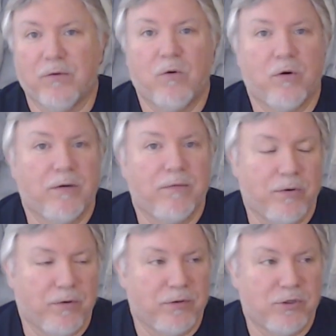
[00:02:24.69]
Or if
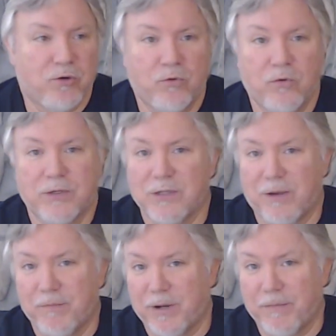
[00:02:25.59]
your tool has
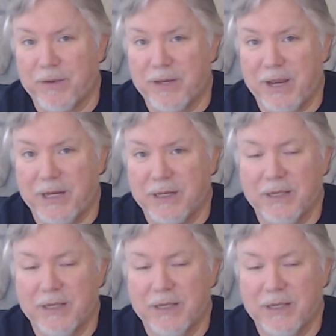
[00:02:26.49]
not been up to date,